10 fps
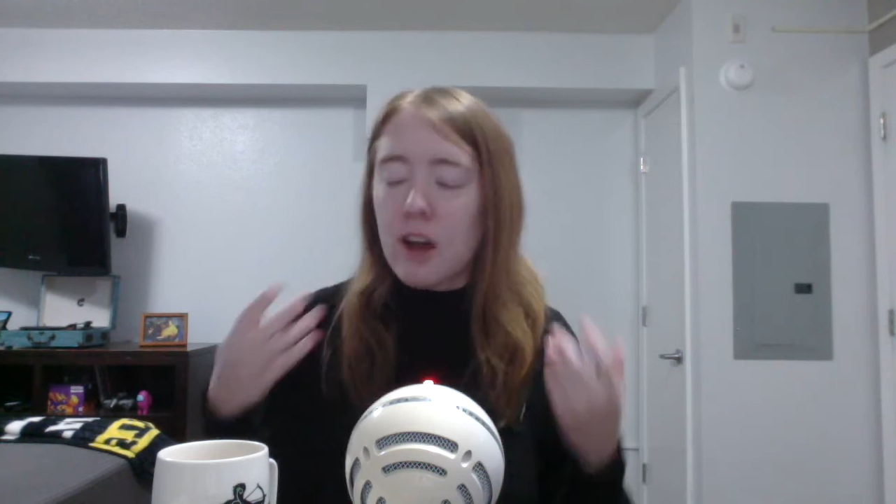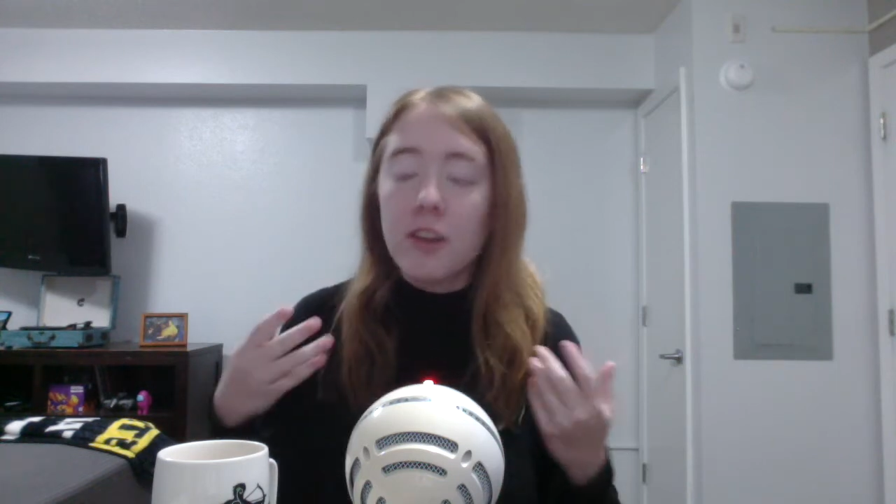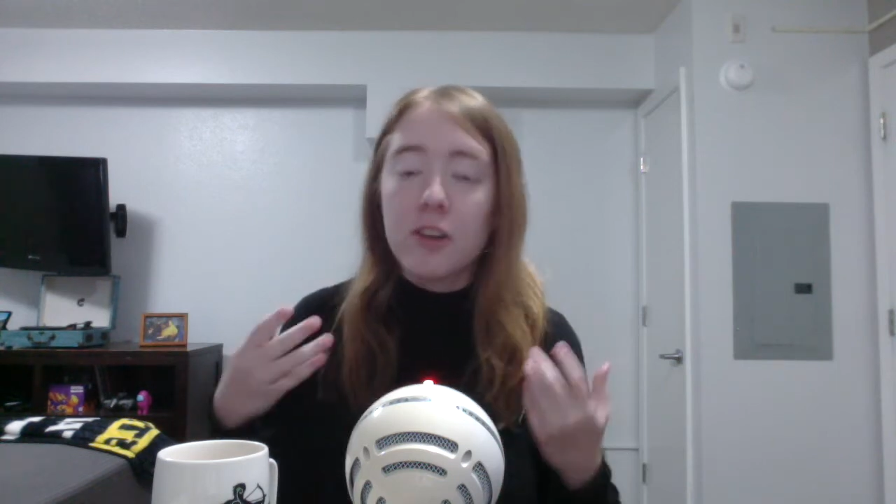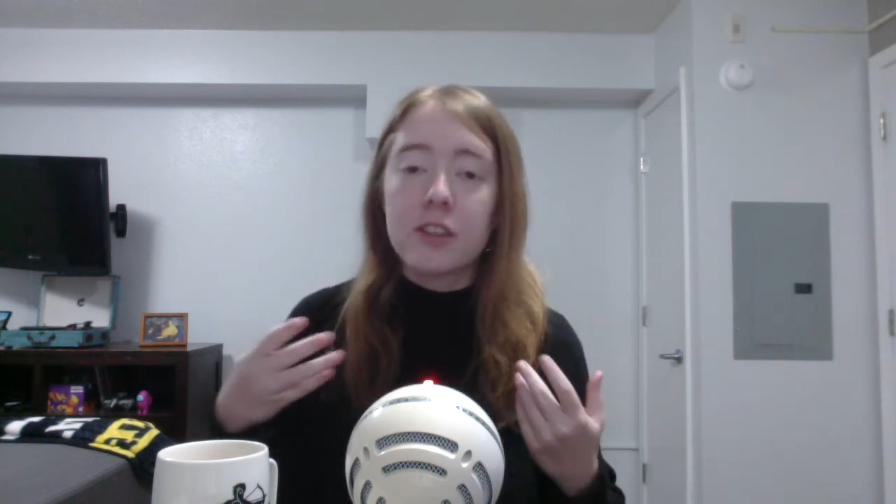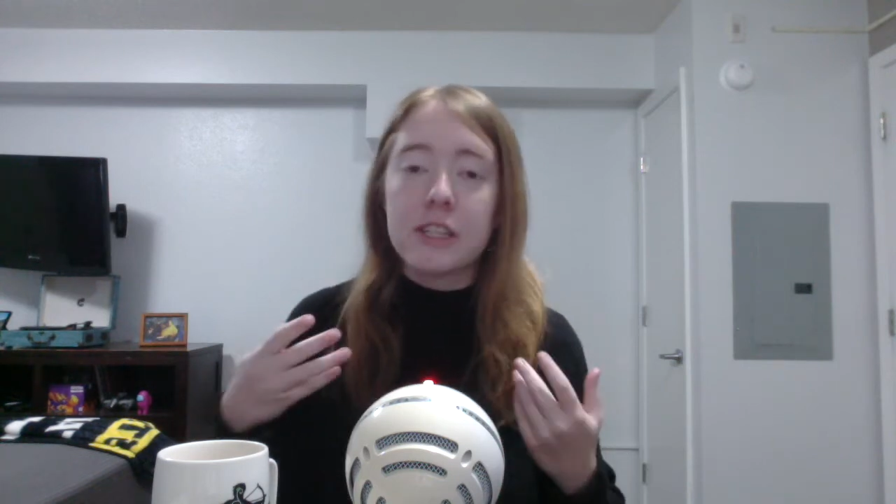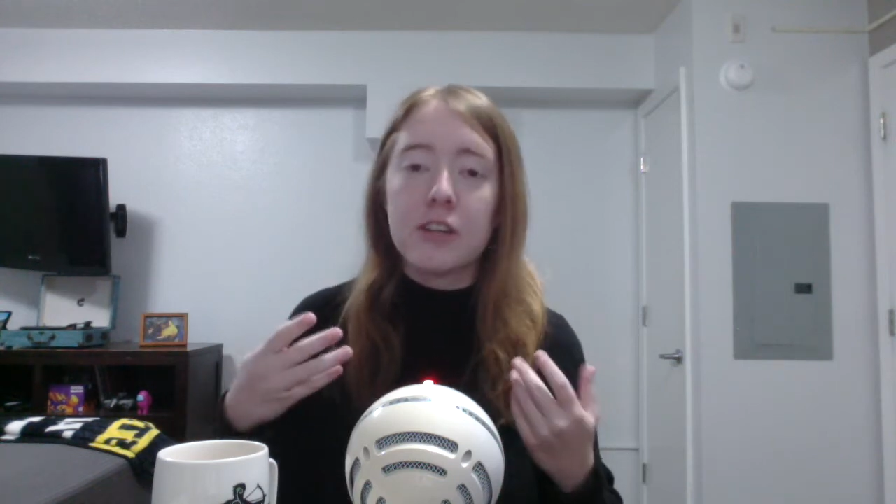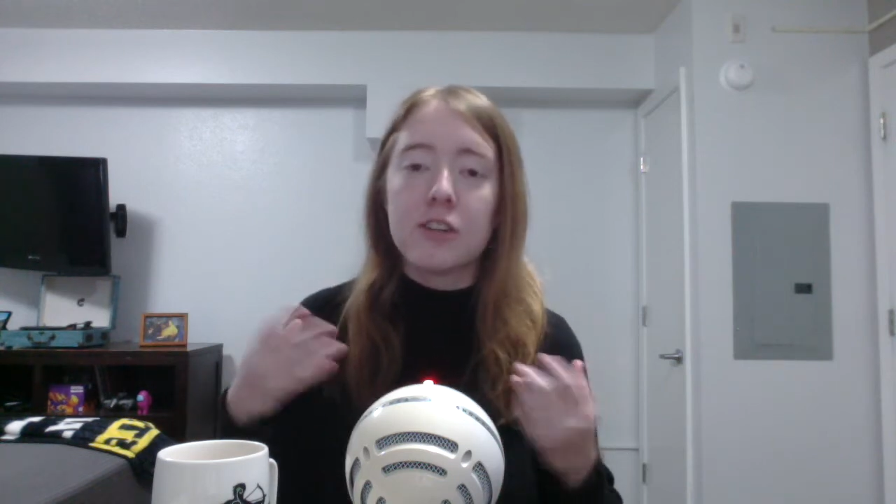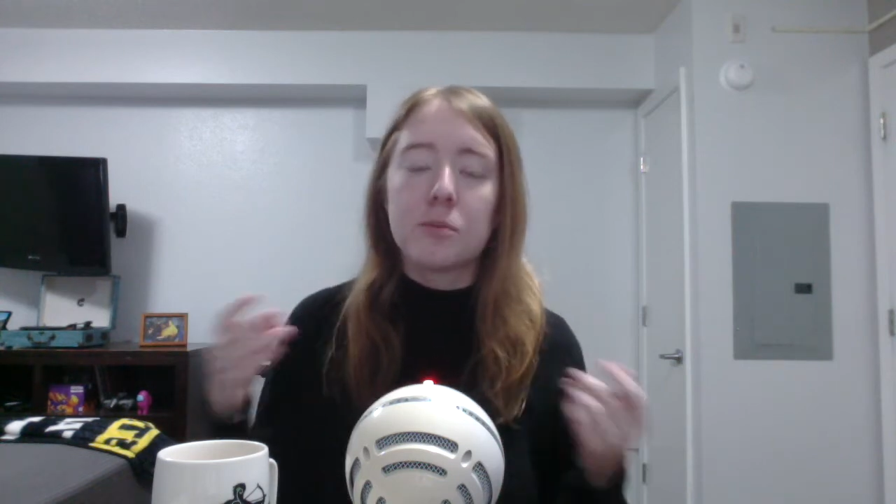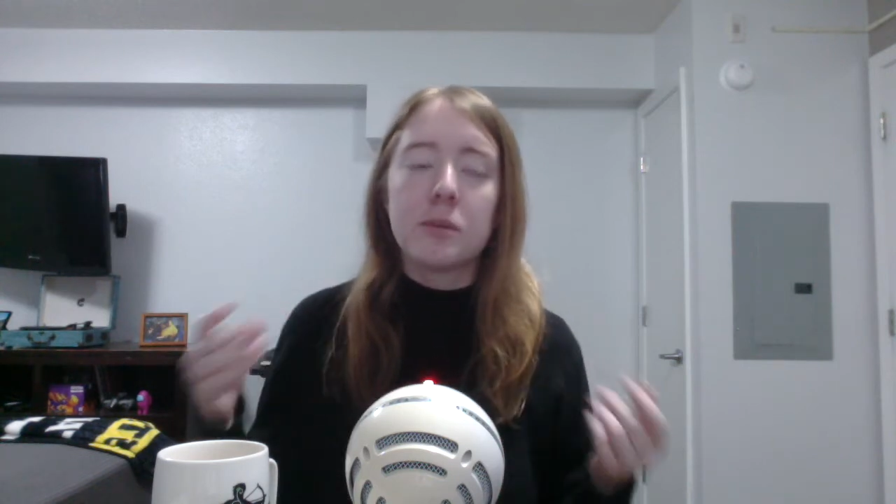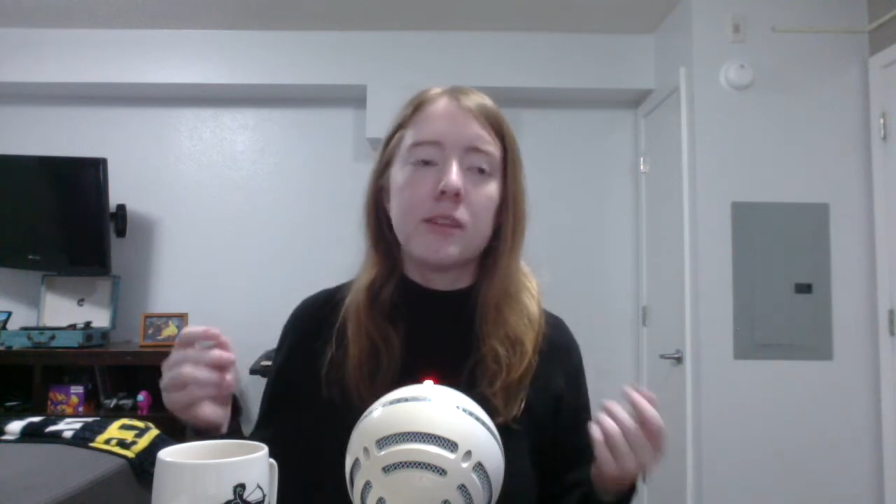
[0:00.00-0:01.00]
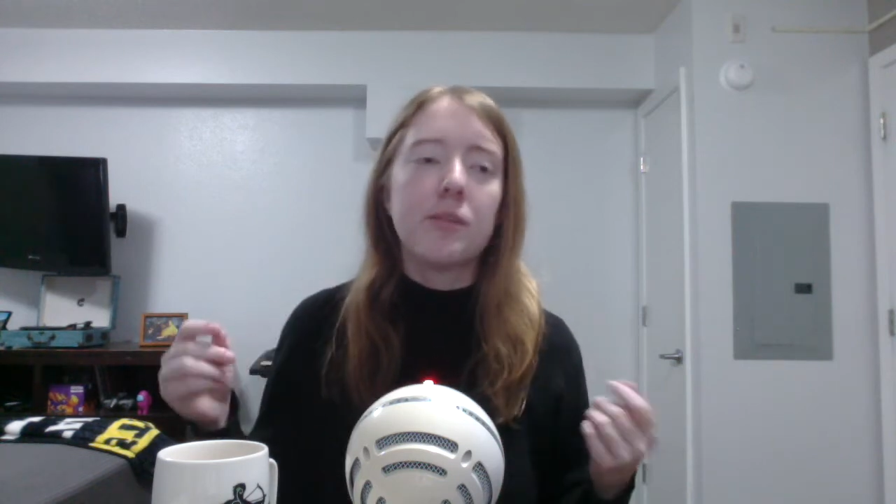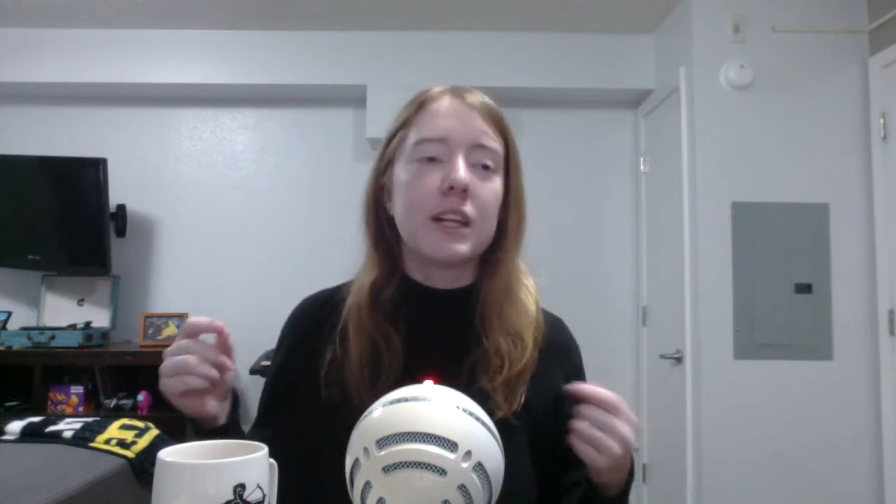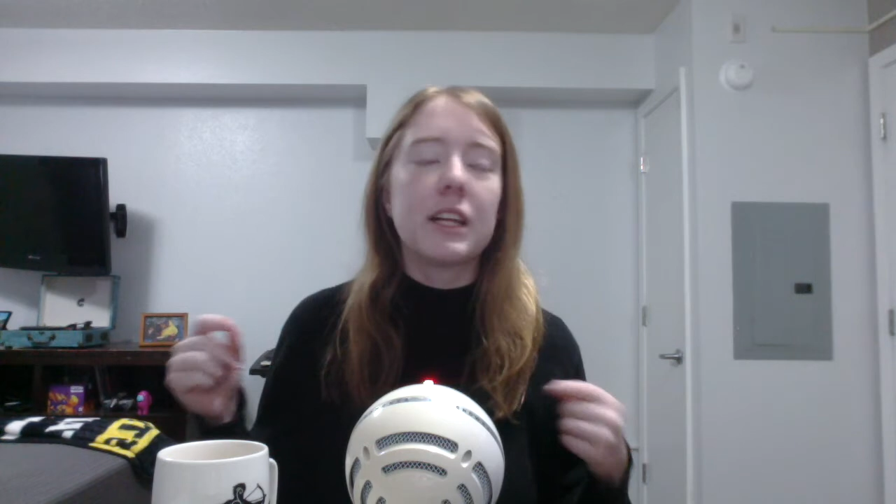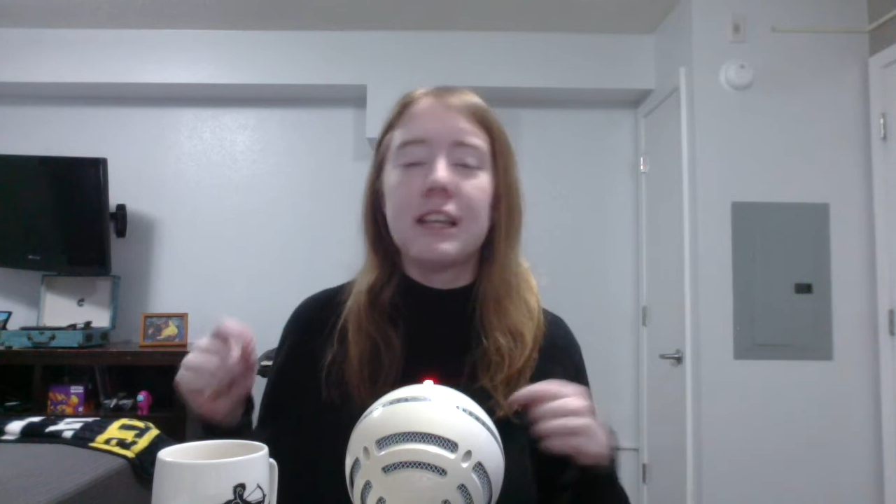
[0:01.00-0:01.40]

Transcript: other deer specifically